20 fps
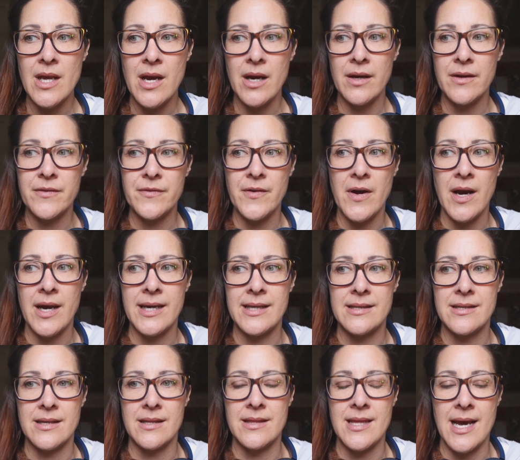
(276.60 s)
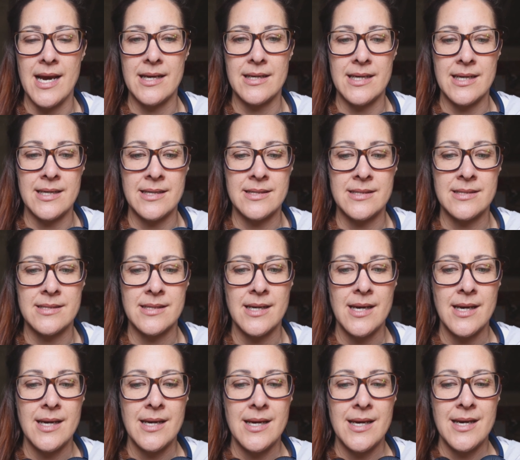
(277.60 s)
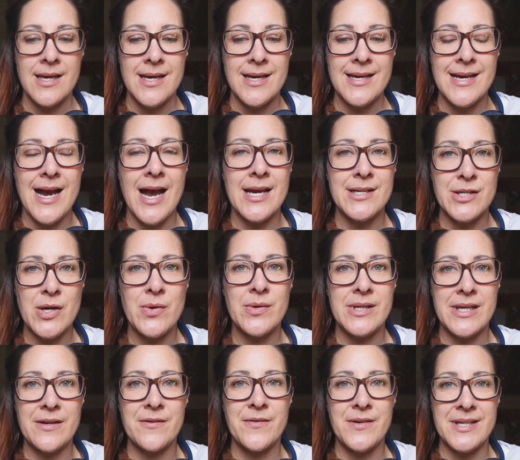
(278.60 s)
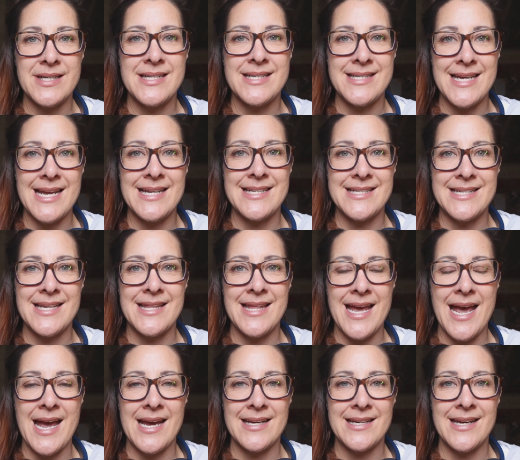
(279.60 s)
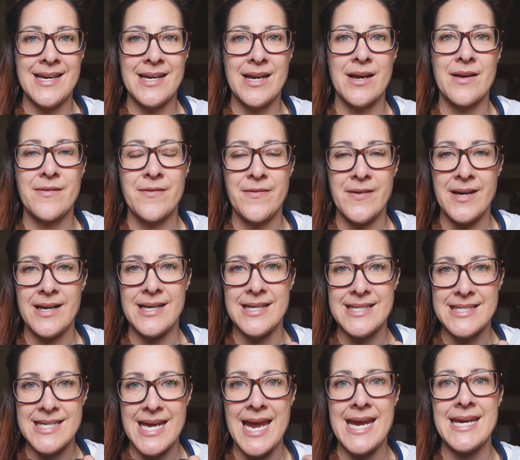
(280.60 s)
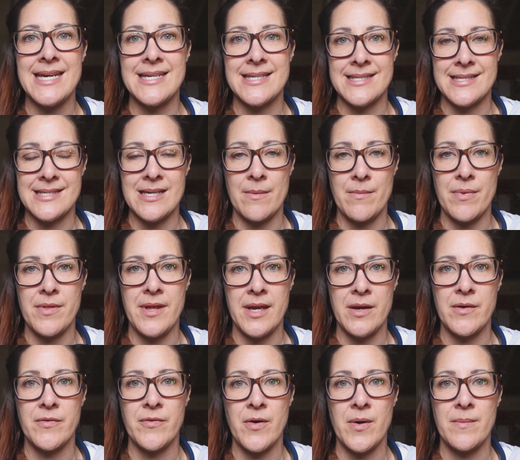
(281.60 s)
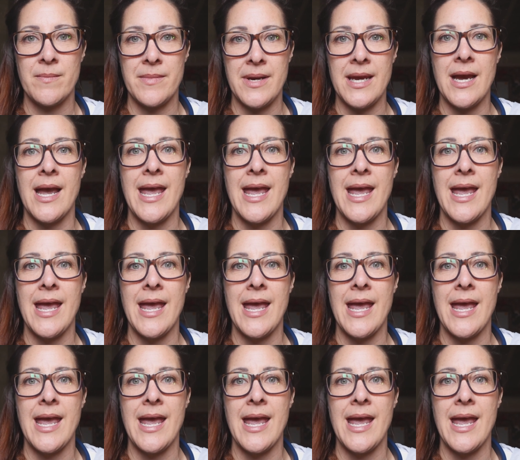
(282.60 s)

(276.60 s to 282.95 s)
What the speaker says: I find that is... I don't give consent to that, and I feel it takes something from me.